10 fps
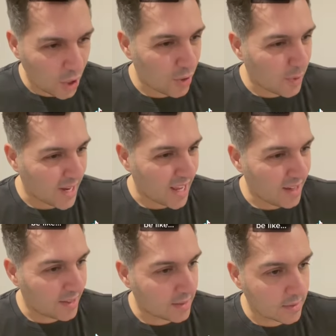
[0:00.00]
I hurt my
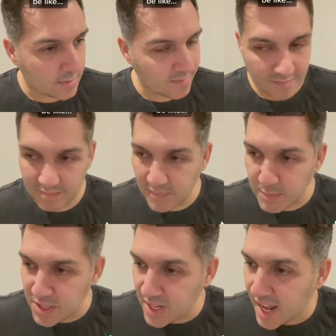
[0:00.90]
knee and
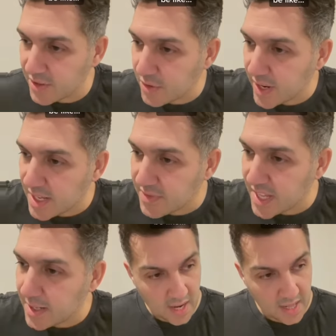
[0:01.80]
I'm just going to add 2 days for
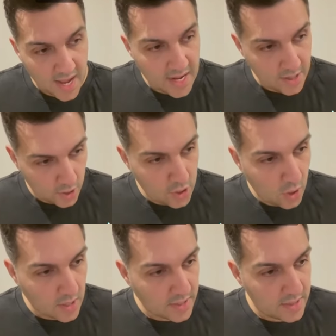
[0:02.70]
that. A lady in her
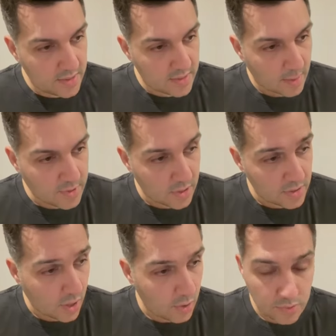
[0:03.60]
90s stubbed her
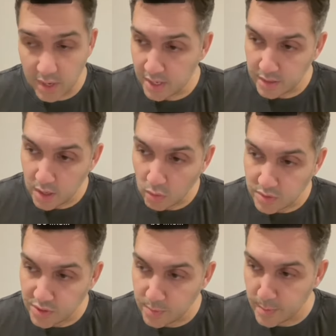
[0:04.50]
toe at a
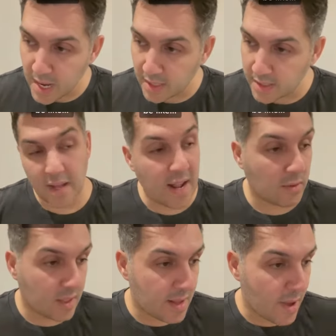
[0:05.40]
Coles supermarket. An
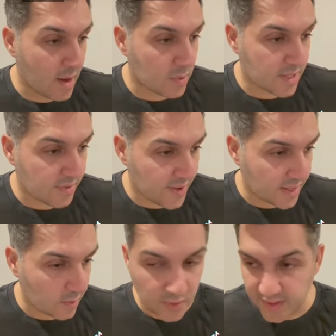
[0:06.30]
elderly man was
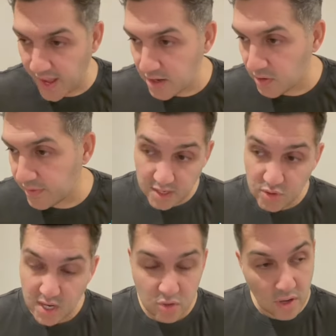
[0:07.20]
infected with dandruff. A
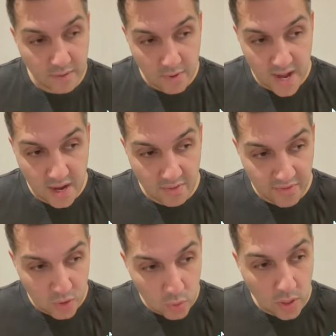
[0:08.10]
truck driver ran out of
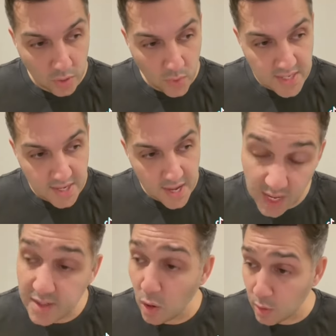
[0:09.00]
fuel on the
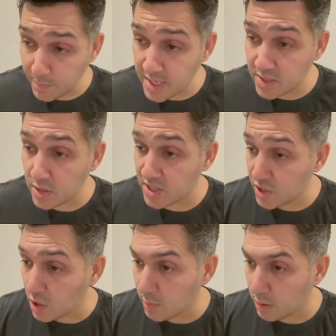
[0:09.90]
Westgate. A dog pissed on a
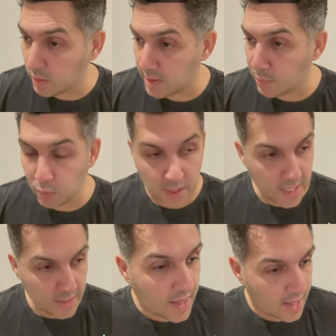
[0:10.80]
soccer ball in
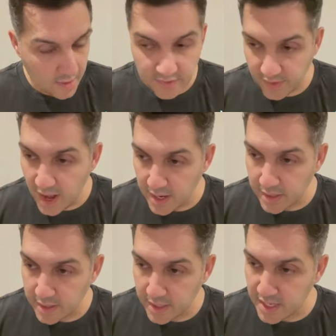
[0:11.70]
Bulleen. A kid
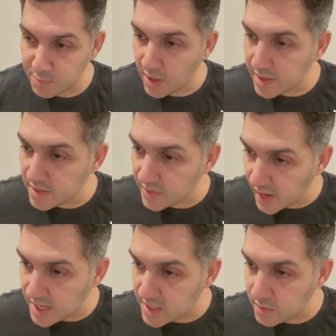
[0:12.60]
farted in his brother's
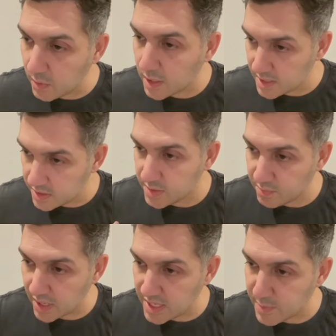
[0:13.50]
face while his
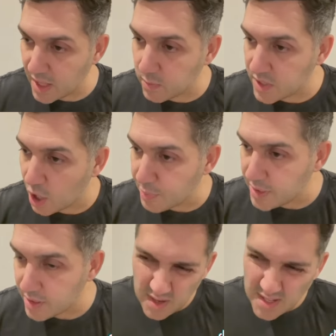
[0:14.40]
brother's mouth was
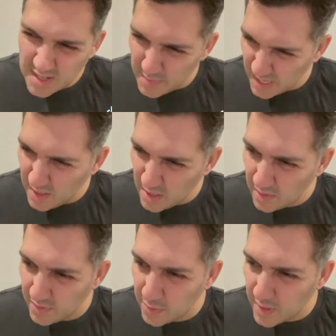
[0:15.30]
open. I had some
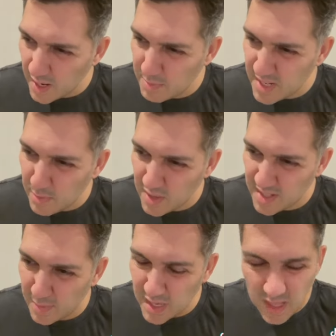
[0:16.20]
Indian food. It upset my
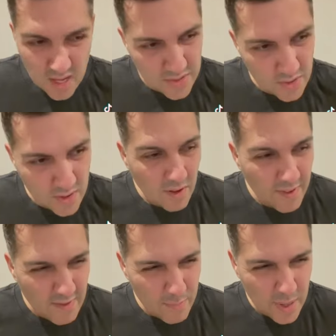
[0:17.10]
stomach last night. My
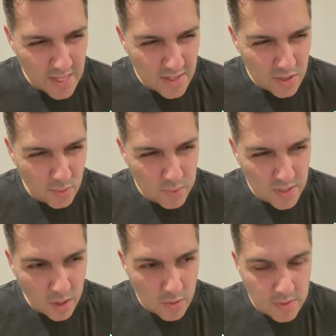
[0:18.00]
favourite pizza shop was
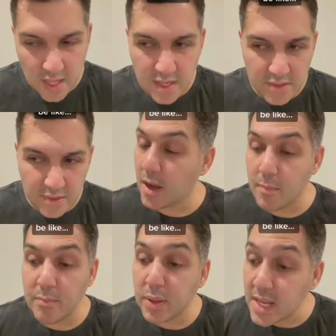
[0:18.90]
closed last night.
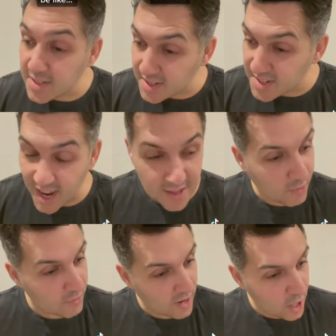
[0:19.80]
I'm pleased to say that
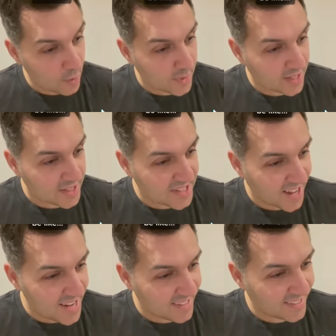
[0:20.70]
we're reopening the
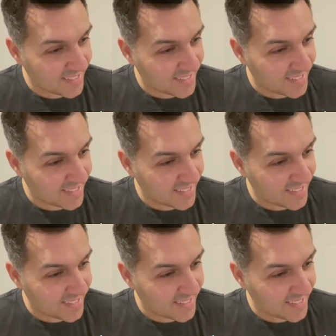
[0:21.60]
state.